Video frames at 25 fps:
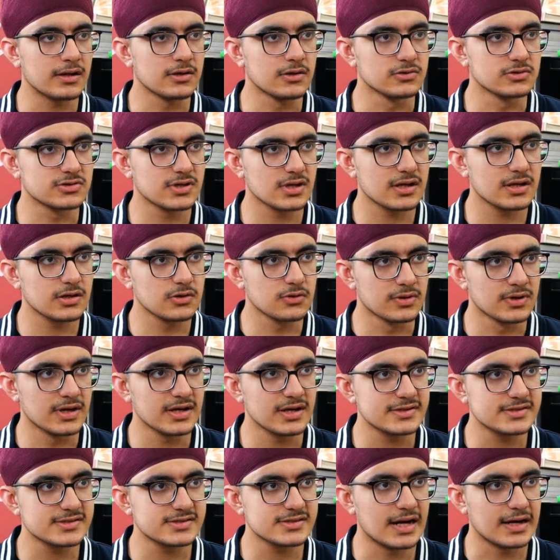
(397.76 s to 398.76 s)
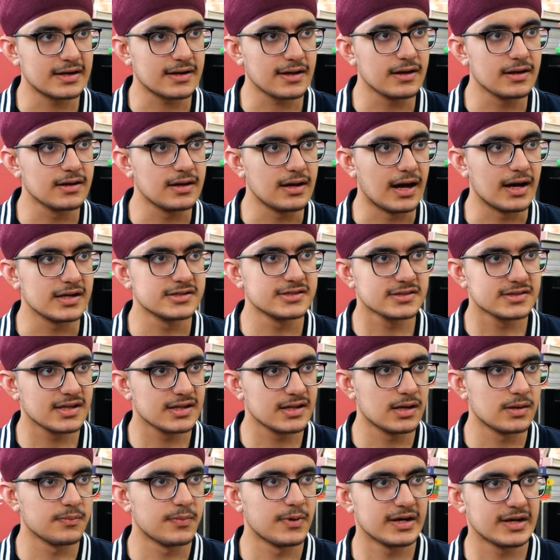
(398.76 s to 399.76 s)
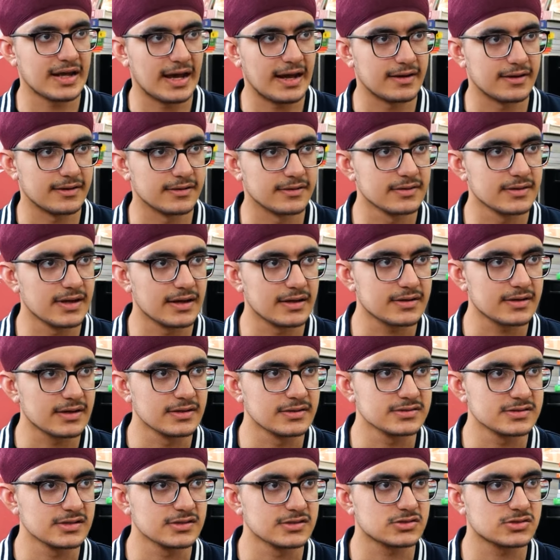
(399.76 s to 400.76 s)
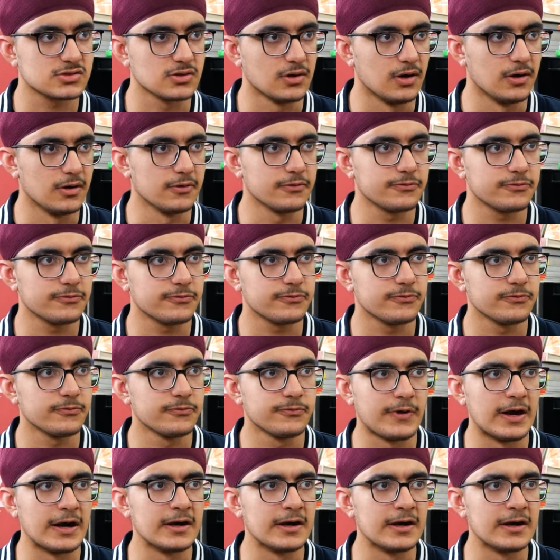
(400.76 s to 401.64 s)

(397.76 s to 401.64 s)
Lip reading: usually units that are larger than a battalion, that consist of two